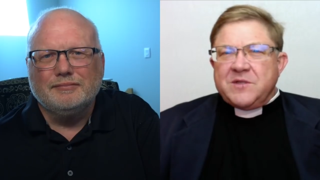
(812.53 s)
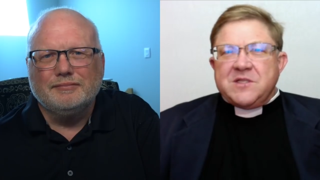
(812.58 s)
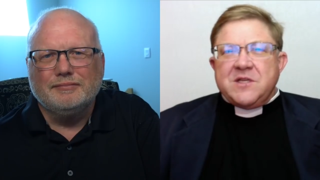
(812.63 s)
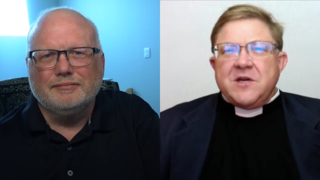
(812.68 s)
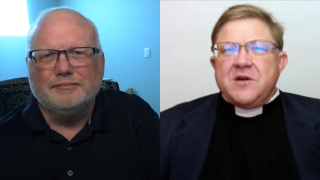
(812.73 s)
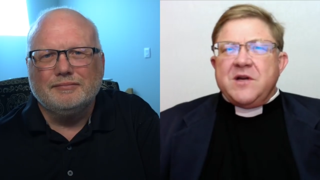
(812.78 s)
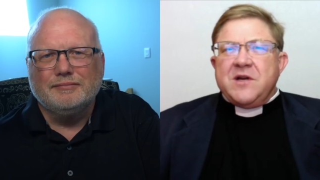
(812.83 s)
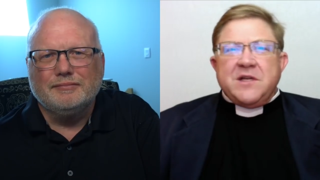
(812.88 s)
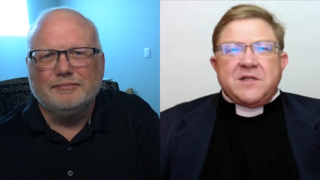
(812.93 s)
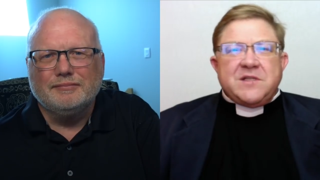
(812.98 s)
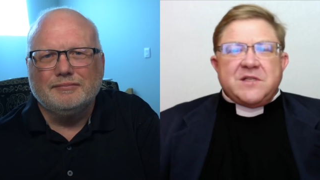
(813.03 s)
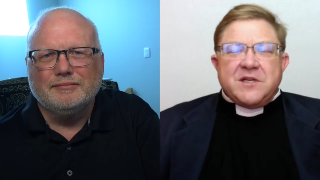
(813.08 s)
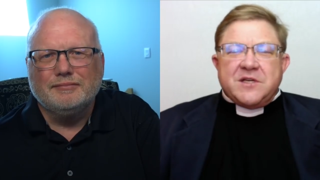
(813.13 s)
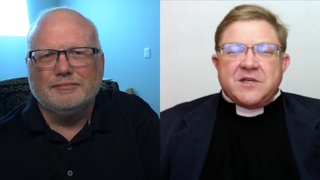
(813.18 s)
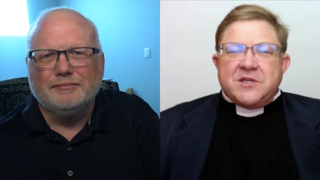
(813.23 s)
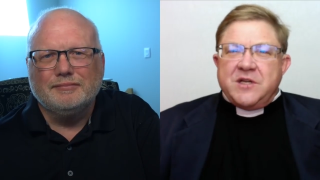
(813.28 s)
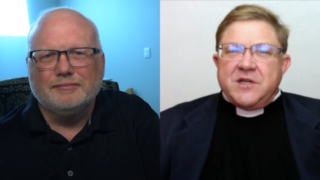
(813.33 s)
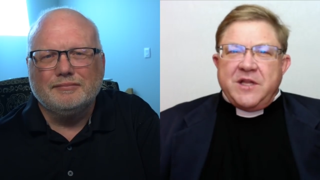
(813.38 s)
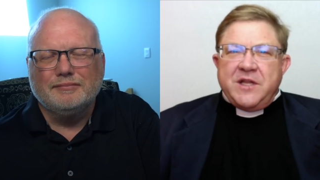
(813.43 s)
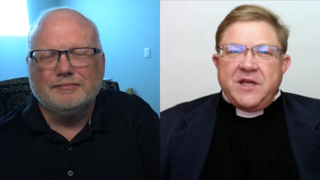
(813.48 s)
Speaker 1: they're not
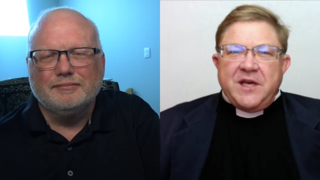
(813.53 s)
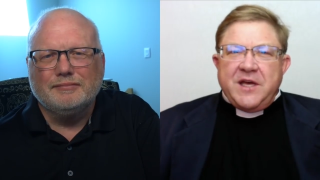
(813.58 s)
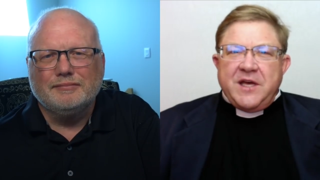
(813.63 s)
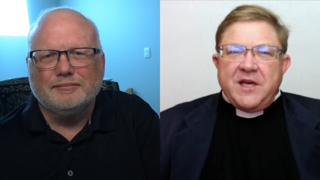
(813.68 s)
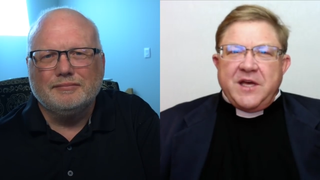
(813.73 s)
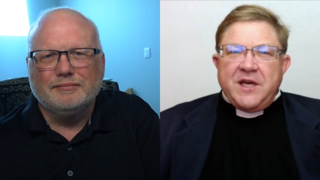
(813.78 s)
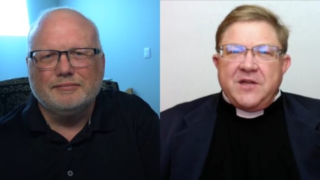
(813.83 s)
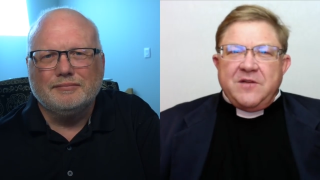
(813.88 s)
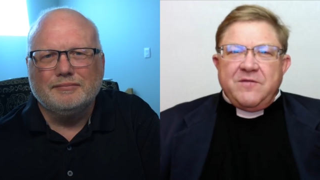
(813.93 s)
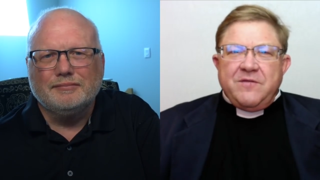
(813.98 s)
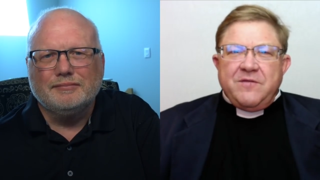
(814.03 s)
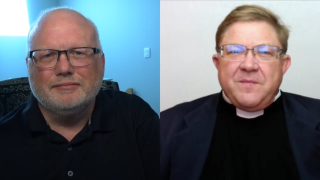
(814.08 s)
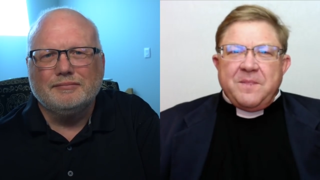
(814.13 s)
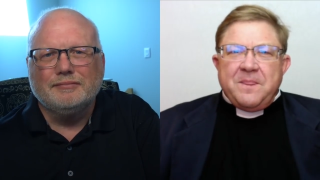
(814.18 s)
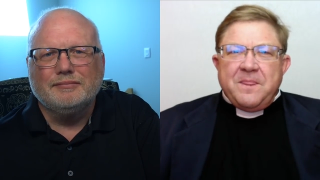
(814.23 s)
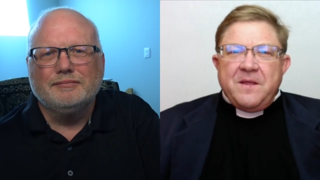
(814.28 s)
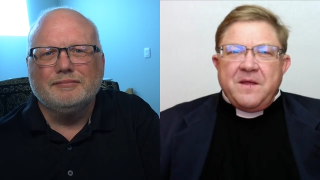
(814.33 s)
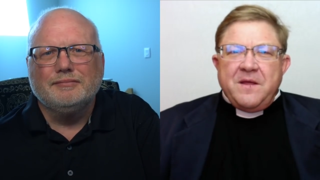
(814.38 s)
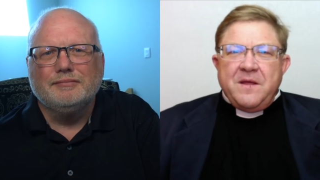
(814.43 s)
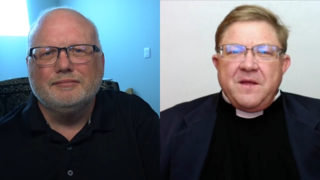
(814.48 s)
sexually active,
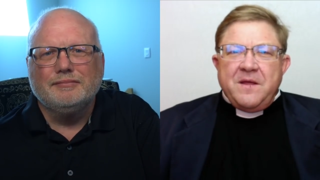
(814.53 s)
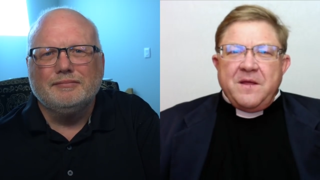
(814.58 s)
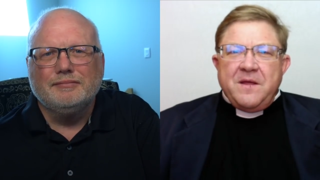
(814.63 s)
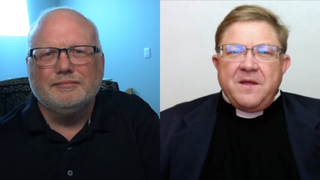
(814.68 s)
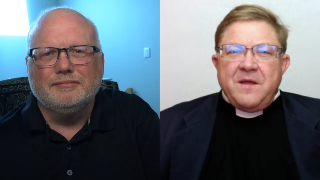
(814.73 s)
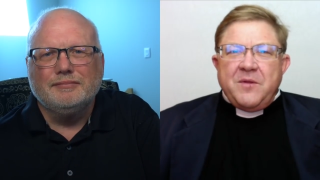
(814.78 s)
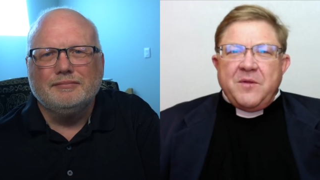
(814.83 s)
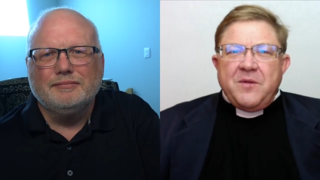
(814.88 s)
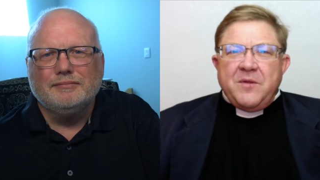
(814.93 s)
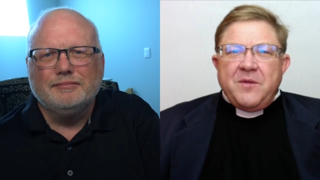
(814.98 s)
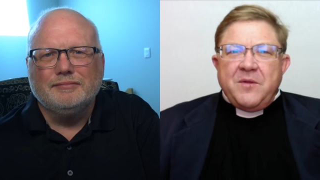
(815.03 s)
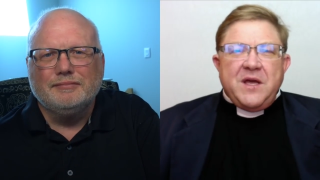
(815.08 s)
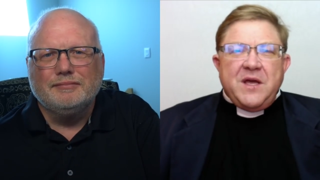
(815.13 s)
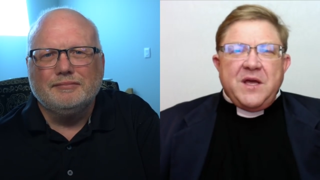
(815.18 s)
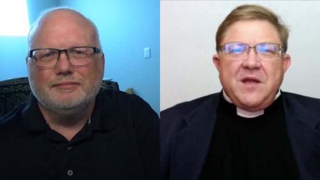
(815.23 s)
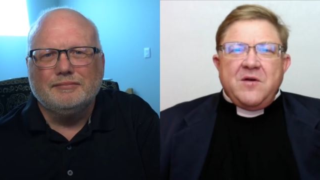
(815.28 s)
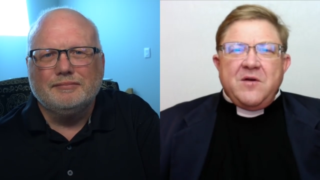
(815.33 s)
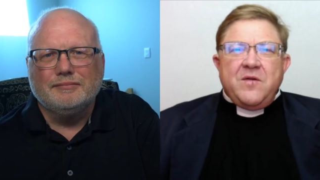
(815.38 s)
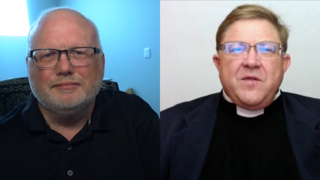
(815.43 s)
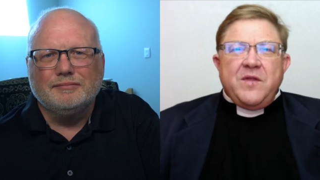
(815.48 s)
but they're
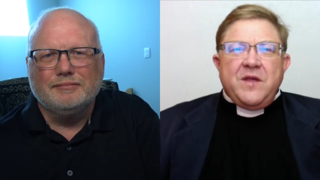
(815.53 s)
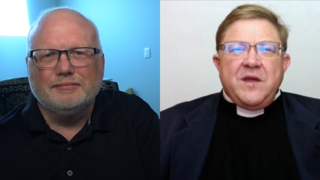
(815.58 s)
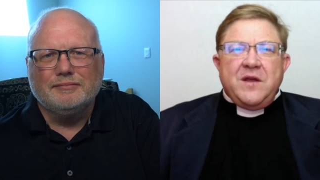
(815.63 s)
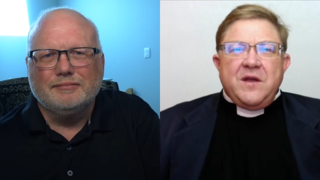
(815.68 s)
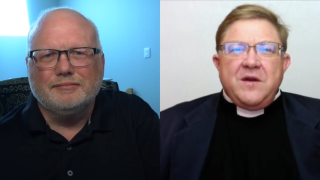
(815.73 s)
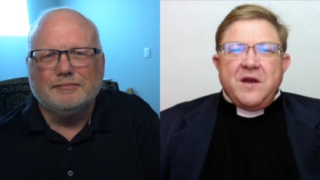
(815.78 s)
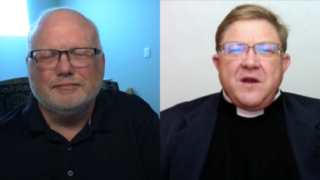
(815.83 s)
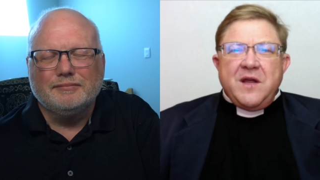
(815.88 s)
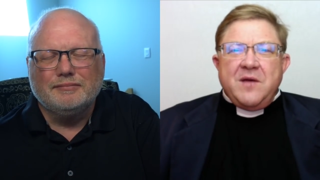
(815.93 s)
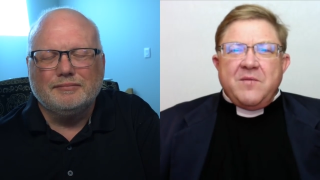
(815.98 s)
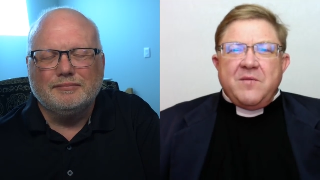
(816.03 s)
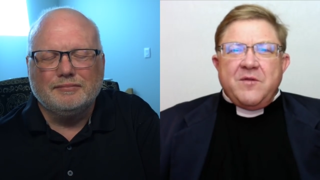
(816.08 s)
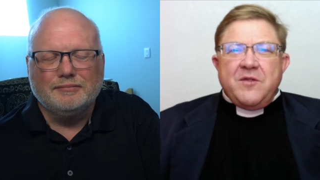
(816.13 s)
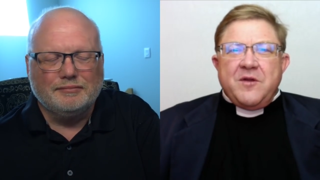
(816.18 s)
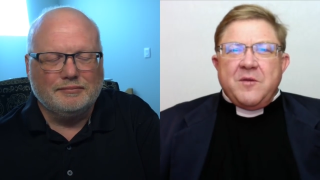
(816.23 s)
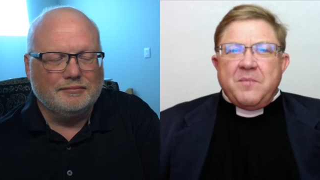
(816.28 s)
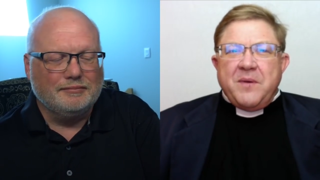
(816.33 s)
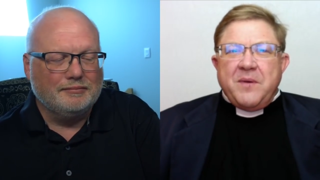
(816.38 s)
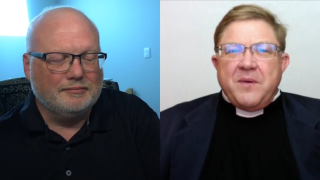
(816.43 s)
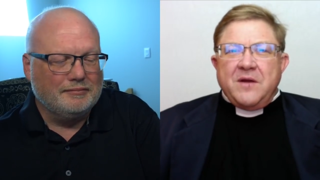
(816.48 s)
getting on the internet when
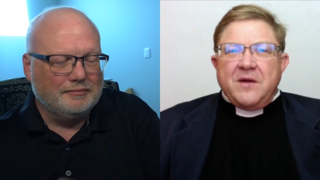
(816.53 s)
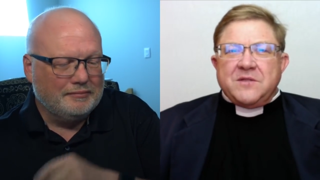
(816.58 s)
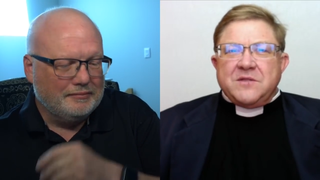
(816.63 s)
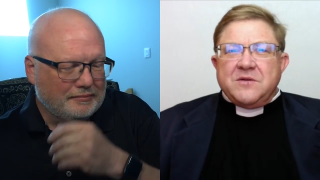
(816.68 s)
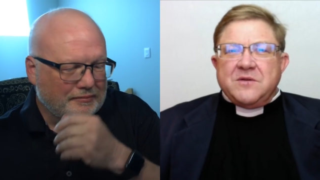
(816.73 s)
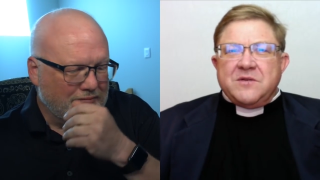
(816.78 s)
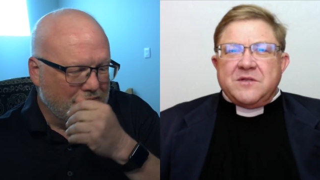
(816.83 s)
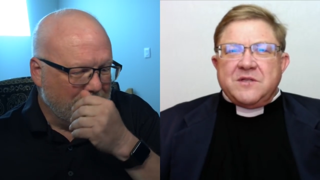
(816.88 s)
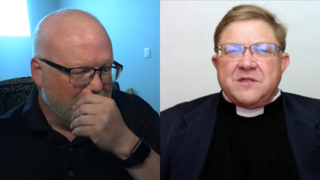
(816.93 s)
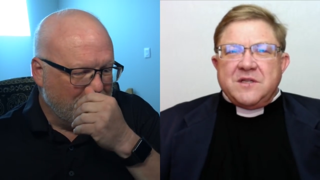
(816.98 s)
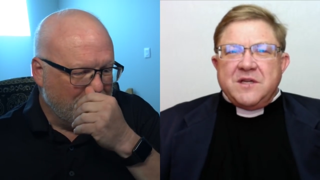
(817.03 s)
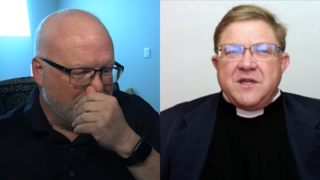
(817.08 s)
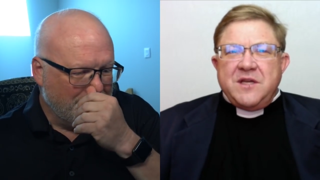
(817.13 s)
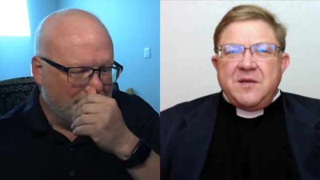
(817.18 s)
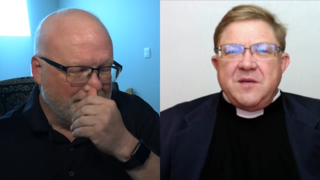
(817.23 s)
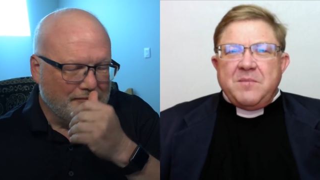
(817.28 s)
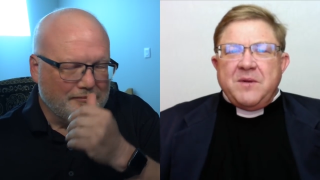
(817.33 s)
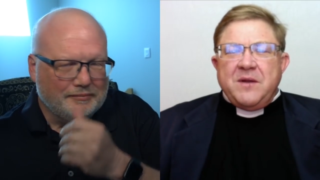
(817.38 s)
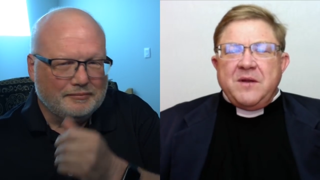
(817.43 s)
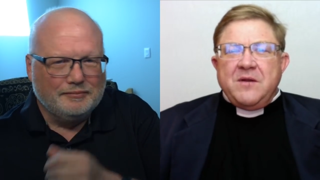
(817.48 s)
their parents are
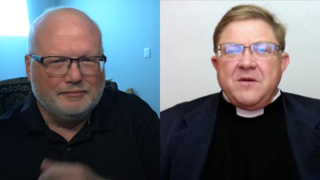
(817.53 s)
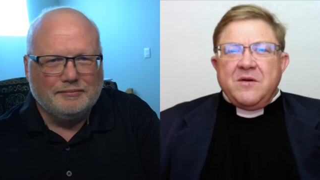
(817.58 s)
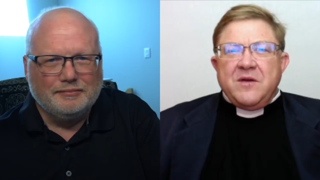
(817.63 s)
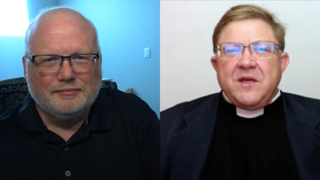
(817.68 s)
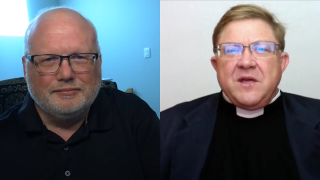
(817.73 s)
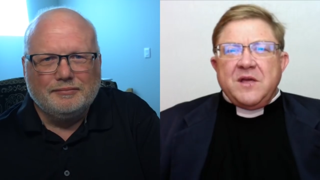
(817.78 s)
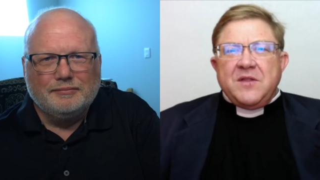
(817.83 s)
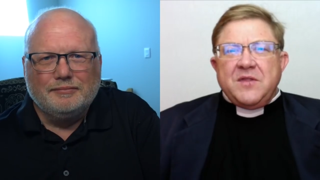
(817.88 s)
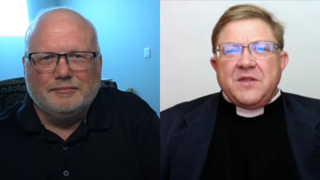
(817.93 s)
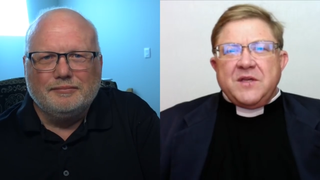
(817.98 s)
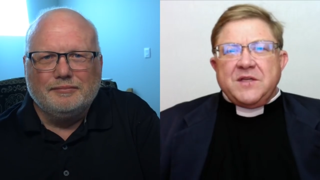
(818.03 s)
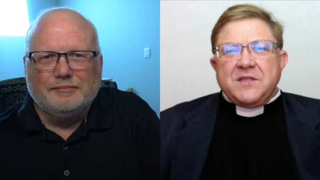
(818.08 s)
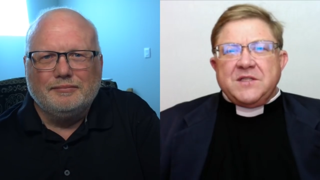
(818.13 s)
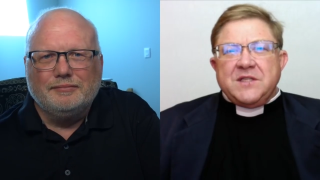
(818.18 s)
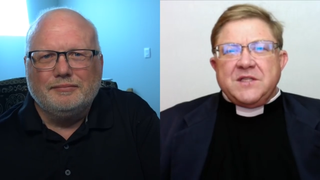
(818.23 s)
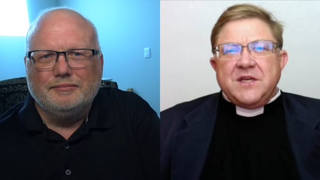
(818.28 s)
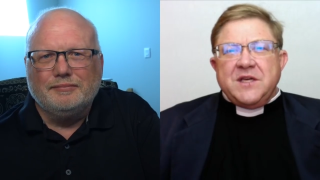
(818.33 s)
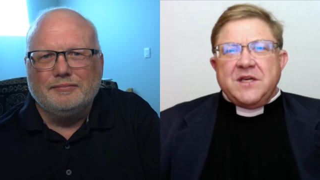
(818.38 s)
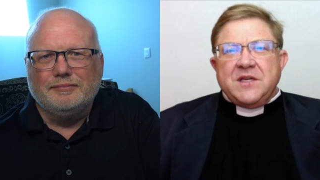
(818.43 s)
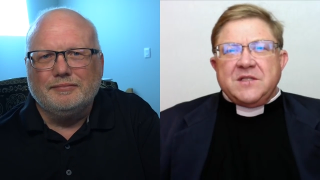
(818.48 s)
asleep and looking at these
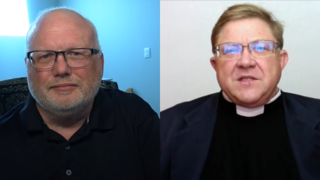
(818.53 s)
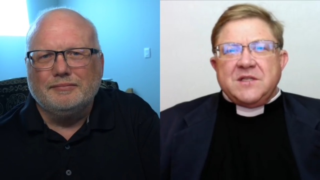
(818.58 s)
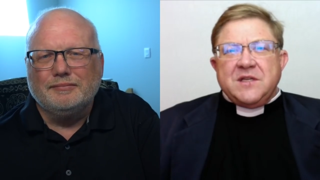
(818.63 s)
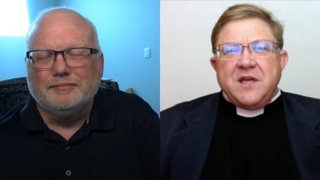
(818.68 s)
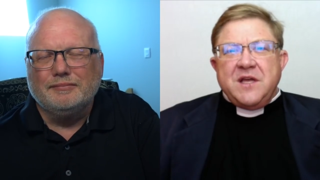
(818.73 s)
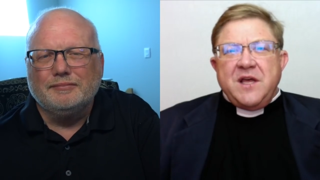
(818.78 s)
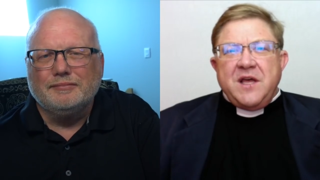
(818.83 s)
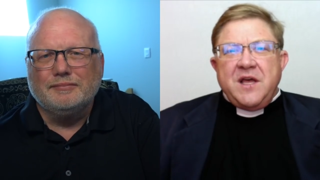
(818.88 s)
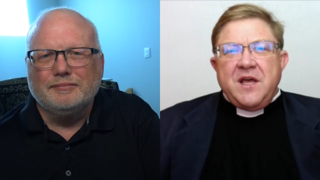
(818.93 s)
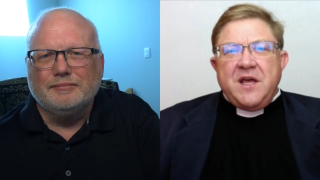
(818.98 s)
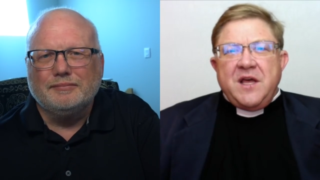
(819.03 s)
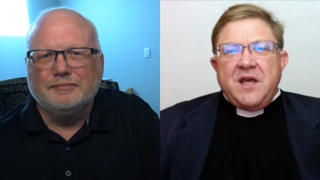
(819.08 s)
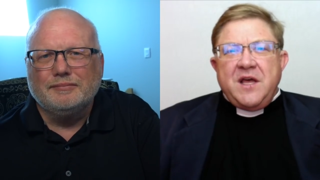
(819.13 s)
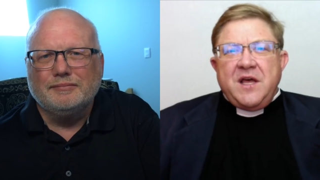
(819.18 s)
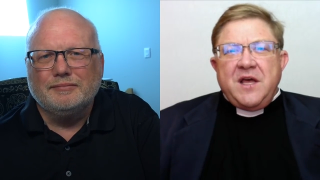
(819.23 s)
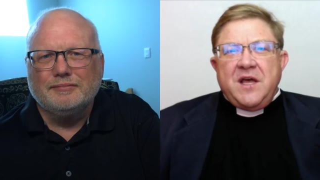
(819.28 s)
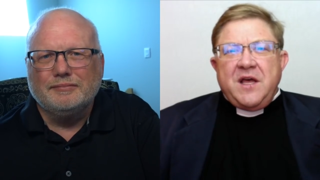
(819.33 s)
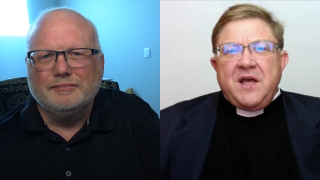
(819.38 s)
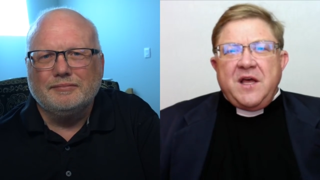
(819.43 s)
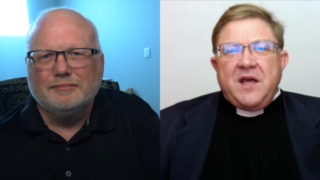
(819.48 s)
things
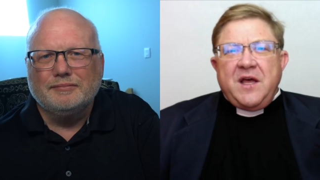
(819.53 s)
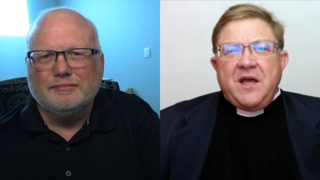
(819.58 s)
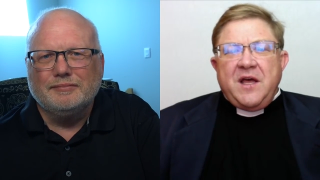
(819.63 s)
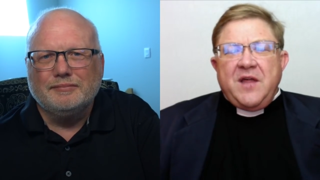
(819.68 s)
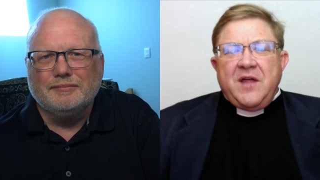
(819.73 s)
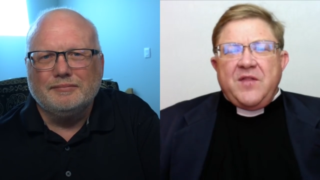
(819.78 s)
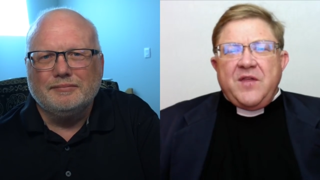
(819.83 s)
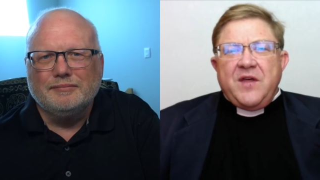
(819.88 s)
and